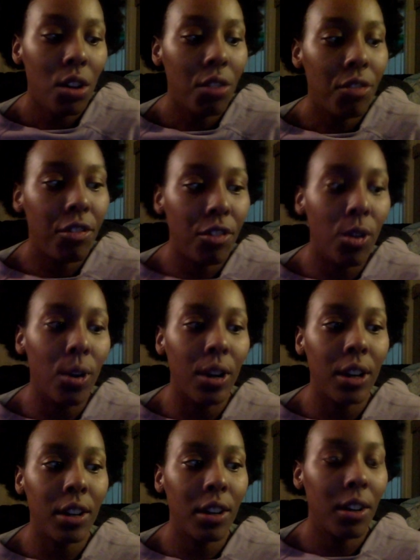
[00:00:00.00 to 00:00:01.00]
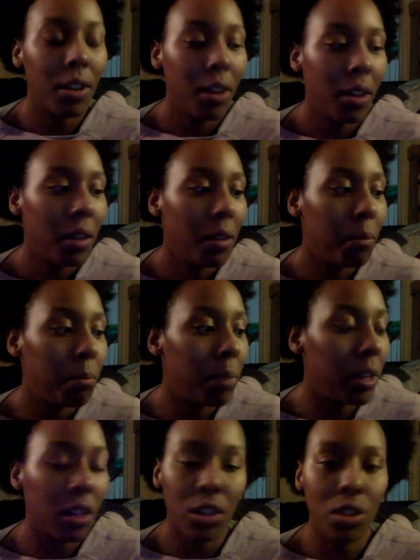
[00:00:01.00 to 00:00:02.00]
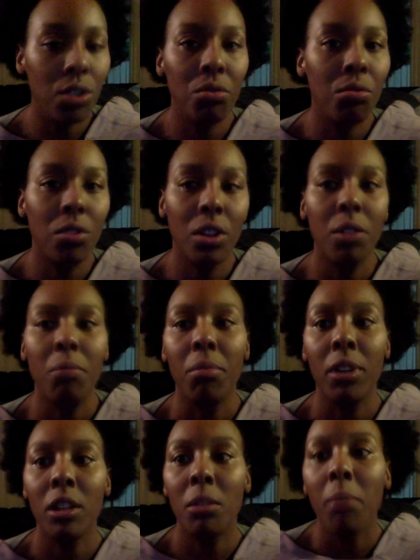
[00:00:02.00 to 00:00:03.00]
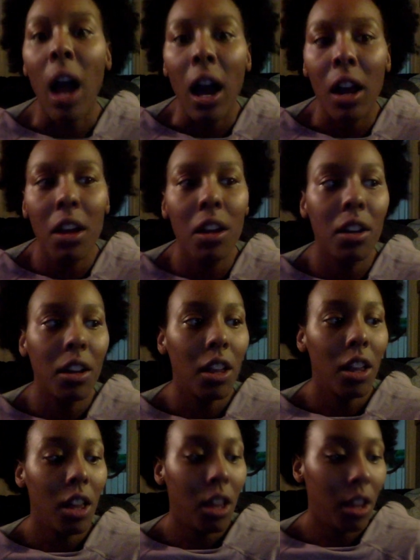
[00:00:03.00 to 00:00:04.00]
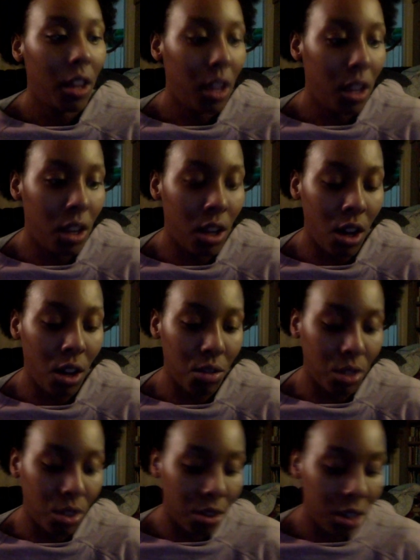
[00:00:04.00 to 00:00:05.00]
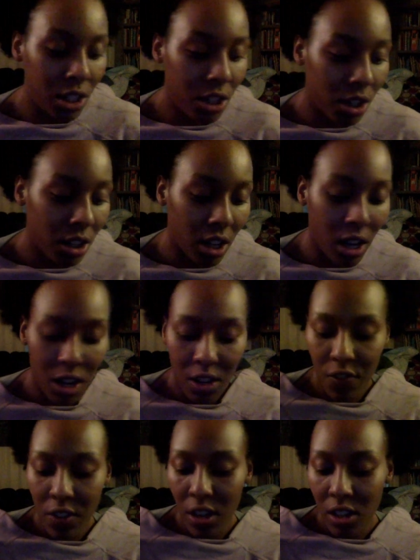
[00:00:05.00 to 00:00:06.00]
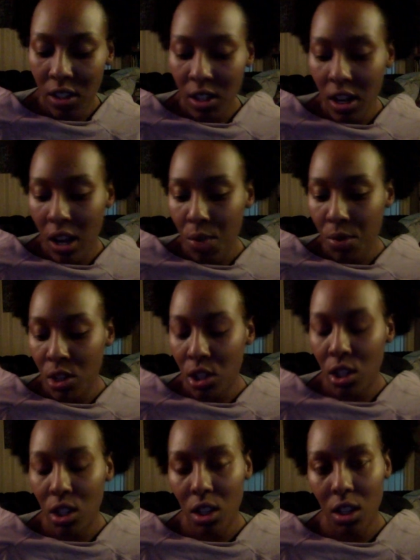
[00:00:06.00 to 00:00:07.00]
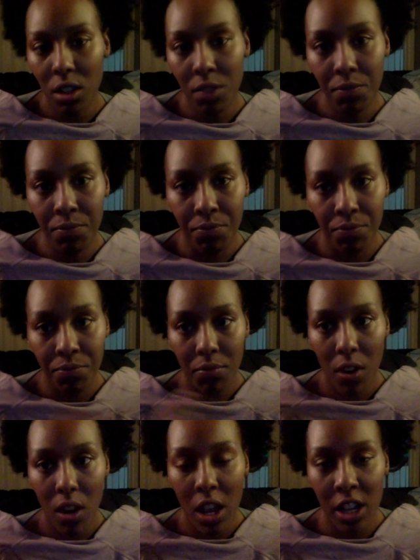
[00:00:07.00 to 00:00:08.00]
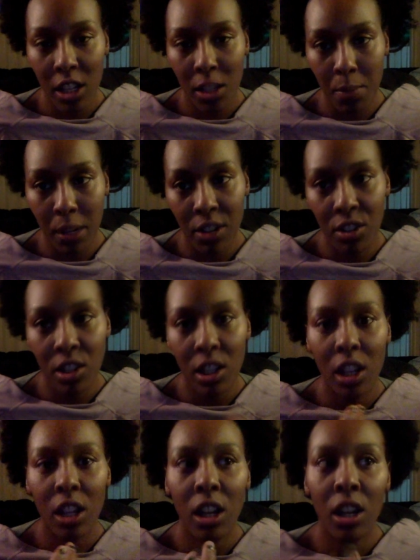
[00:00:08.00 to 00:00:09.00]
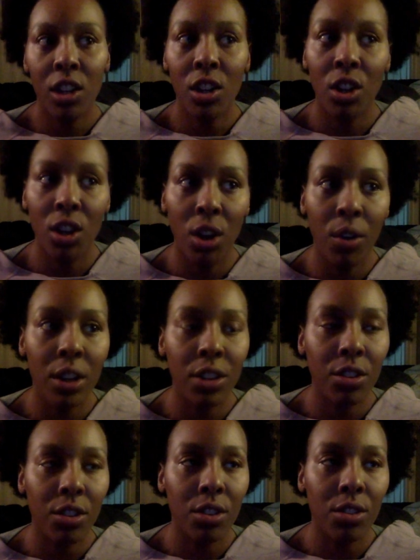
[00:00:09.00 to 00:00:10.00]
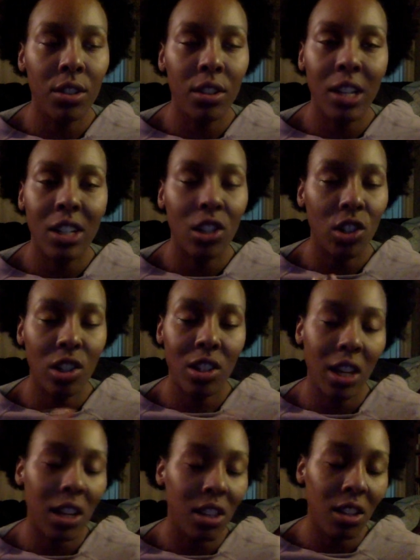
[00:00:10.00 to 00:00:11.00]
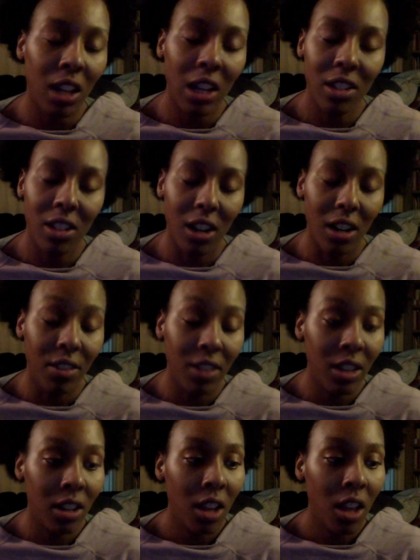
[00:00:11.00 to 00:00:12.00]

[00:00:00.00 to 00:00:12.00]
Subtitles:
for it because you couldn't bring them back. So these are the kind of things that I was experiencing and going through, and that's just like the light side of it.